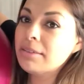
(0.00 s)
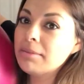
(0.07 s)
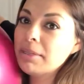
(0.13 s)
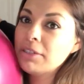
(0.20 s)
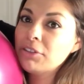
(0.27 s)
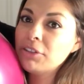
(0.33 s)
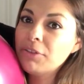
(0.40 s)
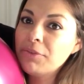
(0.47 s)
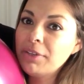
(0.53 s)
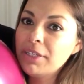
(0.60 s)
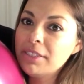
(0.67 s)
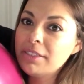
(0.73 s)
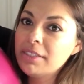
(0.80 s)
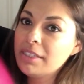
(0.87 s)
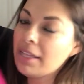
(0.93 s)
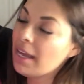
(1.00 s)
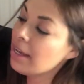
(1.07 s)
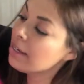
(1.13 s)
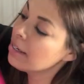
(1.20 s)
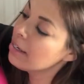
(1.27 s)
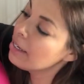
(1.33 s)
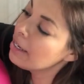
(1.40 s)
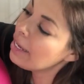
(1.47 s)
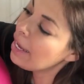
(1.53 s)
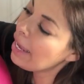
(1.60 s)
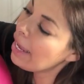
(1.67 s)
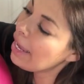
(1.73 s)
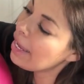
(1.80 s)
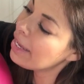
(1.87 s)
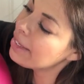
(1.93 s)
I'm not sure if you can see that.
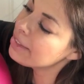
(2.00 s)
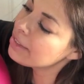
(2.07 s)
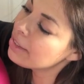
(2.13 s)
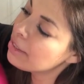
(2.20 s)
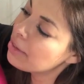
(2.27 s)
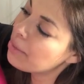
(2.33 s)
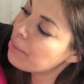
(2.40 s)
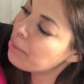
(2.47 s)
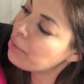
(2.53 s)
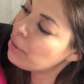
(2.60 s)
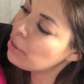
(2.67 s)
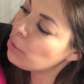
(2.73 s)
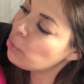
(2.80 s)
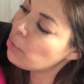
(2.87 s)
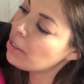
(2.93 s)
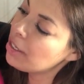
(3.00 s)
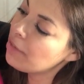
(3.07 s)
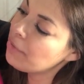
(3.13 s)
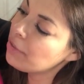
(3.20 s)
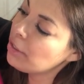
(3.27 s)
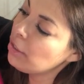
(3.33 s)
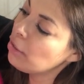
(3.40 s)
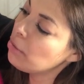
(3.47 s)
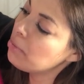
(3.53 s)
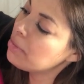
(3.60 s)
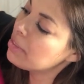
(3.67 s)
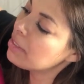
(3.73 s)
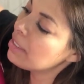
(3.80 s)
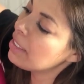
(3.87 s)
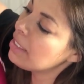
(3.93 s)
And put one of your
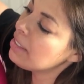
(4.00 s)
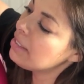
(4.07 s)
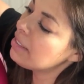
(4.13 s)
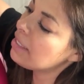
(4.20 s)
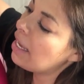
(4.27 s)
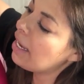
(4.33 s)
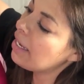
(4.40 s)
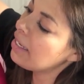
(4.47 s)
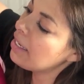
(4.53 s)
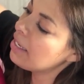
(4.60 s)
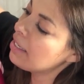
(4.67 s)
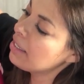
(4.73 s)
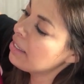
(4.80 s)
loops inside